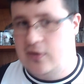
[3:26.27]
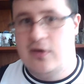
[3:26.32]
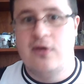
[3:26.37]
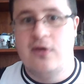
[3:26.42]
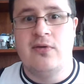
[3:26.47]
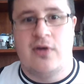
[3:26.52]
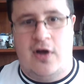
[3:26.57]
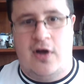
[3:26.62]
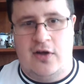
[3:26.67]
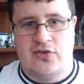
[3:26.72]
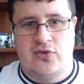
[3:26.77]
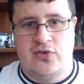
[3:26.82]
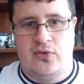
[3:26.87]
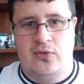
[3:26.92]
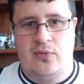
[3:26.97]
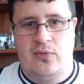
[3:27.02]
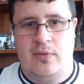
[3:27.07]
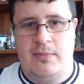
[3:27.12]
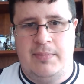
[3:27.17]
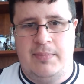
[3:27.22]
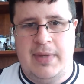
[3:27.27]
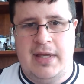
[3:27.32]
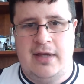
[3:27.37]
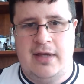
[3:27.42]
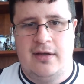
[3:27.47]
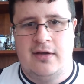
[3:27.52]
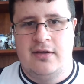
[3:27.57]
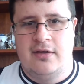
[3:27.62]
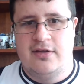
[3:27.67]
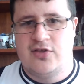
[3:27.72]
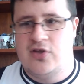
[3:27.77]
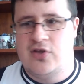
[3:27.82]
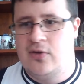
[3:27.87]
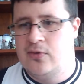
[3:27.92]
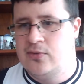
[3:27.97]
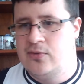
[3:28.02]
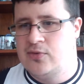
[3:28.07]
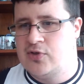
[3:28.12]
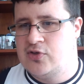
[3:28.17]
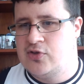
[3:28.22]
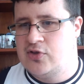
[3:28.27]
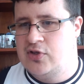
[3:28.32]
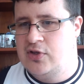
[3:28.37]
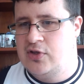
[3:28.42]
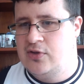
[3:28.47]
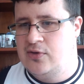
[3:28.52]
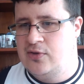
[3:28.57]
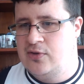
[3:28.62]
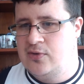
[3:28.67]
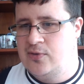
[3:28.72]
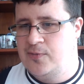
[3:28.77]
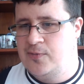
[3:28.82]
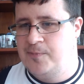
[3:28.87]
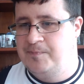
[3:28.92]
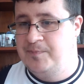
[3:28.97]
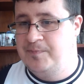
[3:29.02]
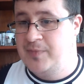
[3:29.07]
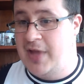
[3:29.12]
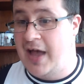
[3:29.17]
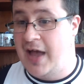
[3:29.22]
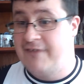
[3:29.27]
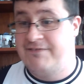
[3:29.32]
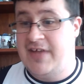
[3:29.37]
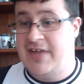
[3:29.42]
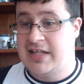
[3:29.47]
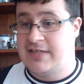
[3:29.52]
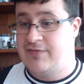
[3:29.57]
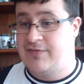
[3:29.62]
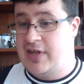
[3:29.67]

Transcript: to Newcastle being sold to